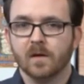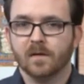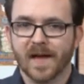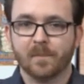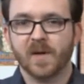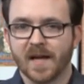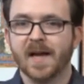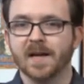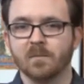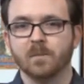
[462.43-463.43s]
That
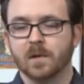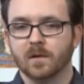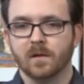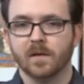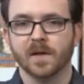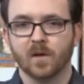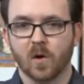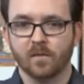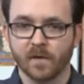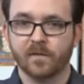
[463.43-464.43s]
became
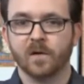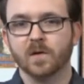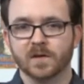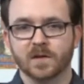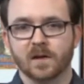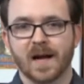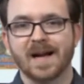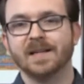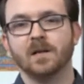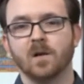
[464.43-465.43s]
the first
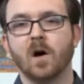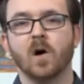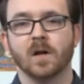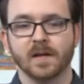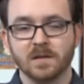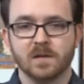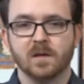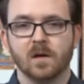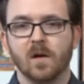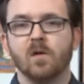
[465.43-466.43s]
ideal audience
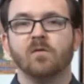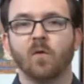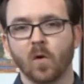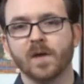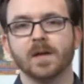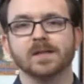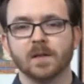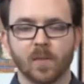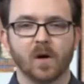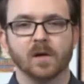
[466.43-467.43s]
for the Disney
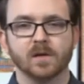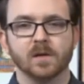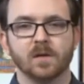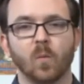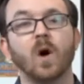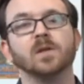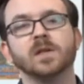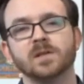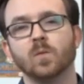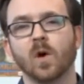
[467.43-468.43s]
parks. Walt
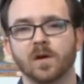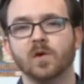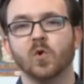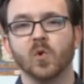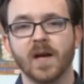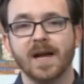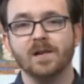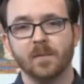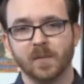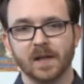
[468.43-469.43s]
Disney wanted to create
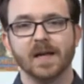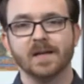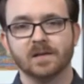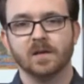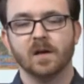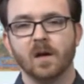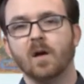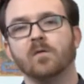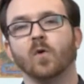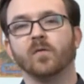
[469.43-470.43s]
a place
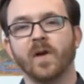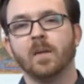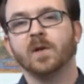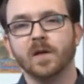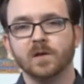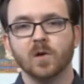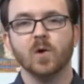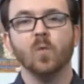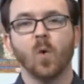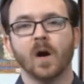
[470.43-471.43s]
for families
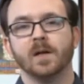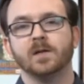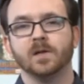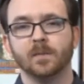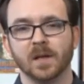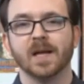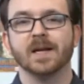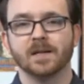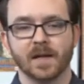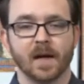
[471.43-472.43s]
who wanted to play
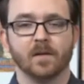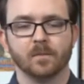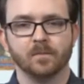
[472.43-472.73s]
together.